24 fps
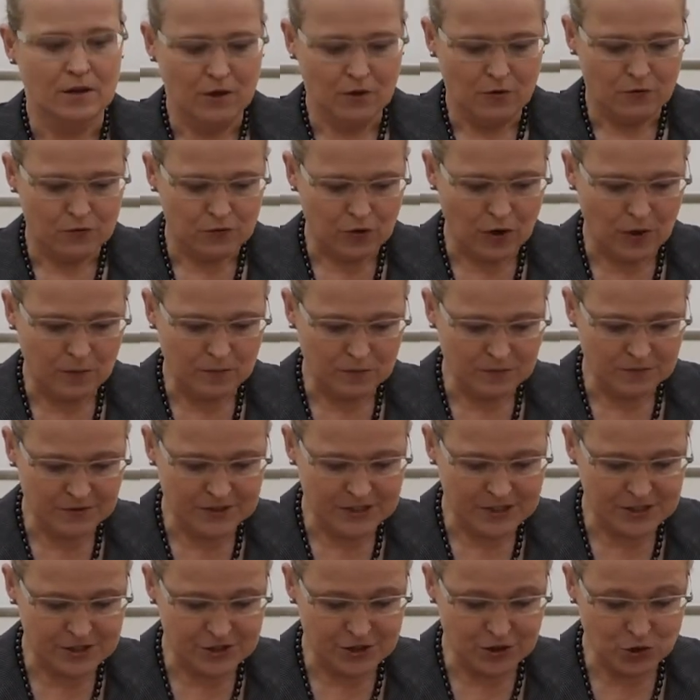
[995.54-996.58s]
From
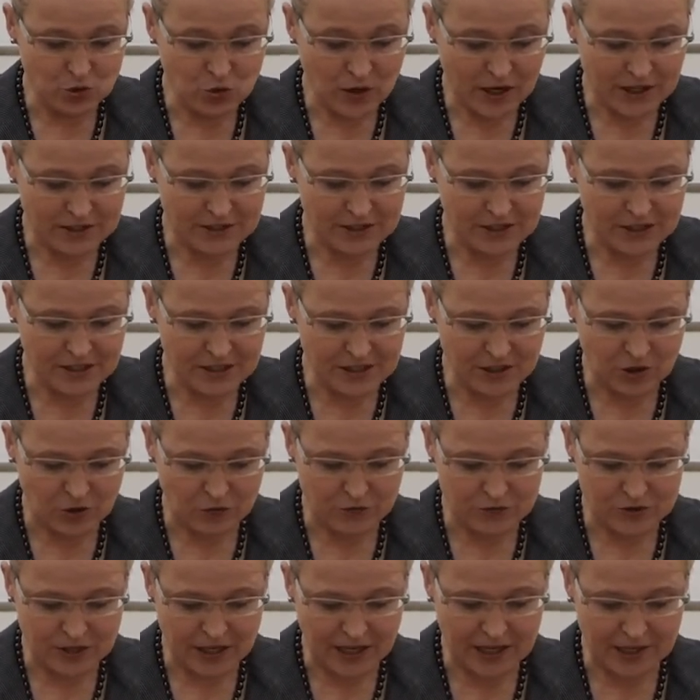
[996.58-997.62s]
this new idea
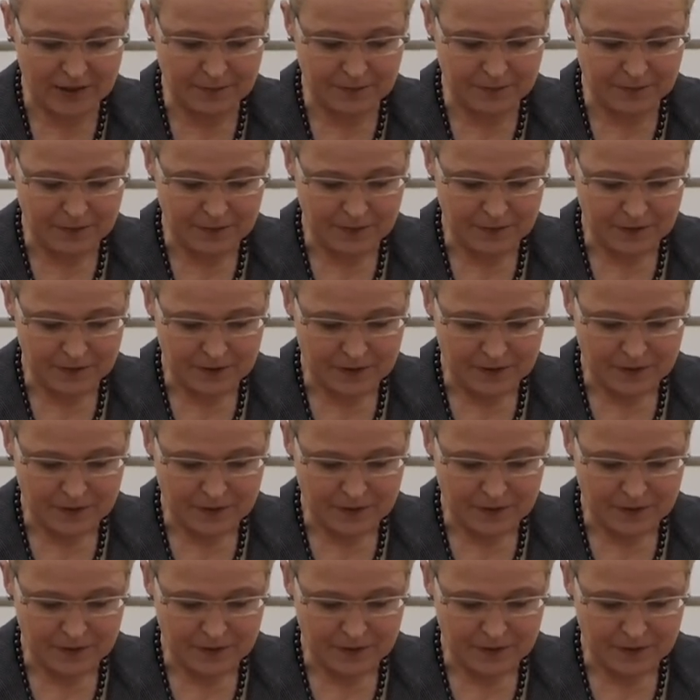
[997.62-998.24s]
of time